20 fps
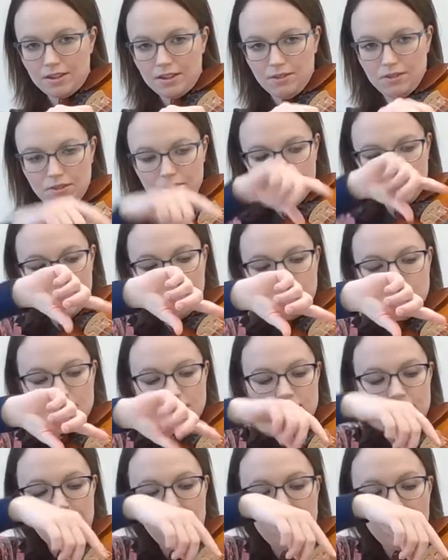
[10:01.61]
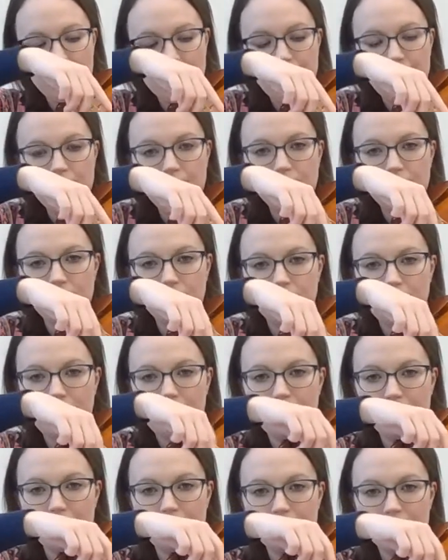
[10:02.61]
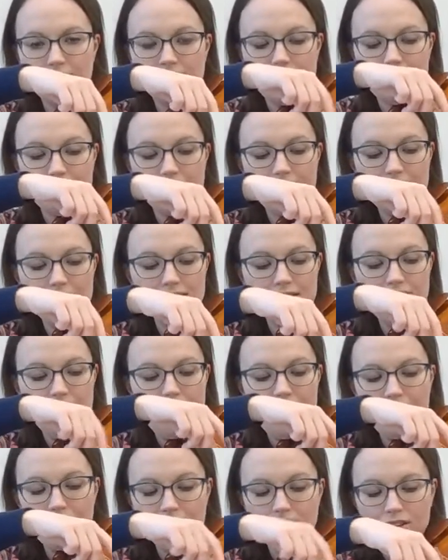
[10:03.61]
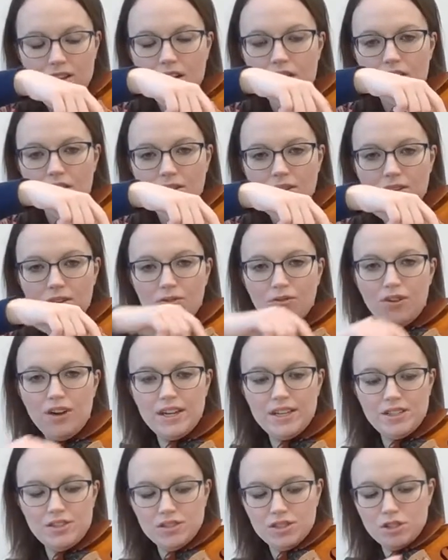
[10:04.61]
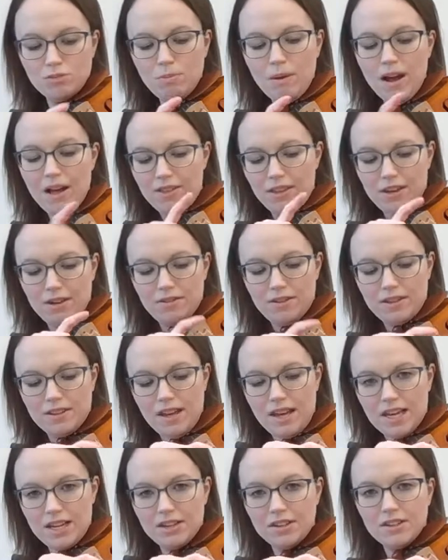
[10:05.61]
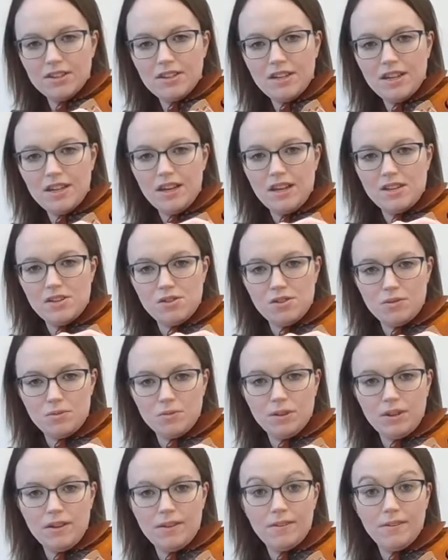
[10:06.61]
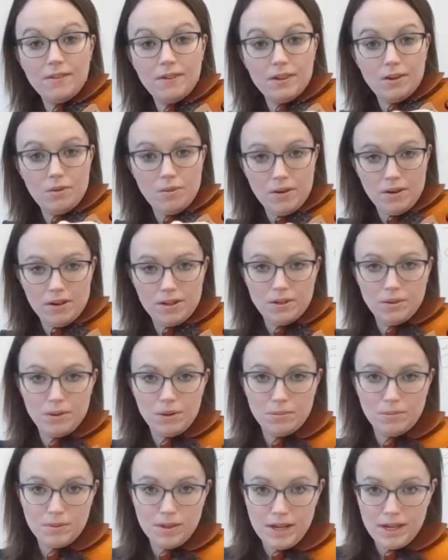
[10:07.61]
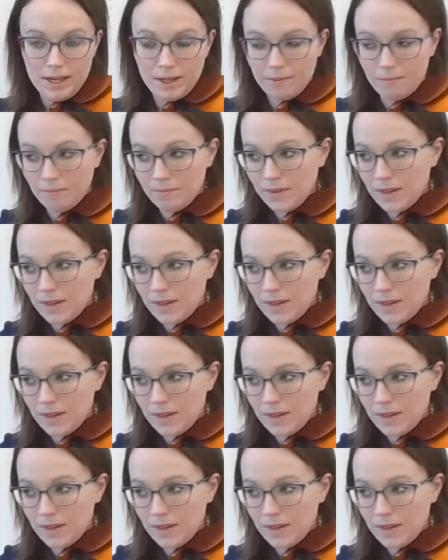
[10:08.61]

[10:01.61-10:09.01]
If your thumb is just hanging out and your hand's just like this, it's a lot harder to find your spot than if it's anchored and you can really feel where you are playing.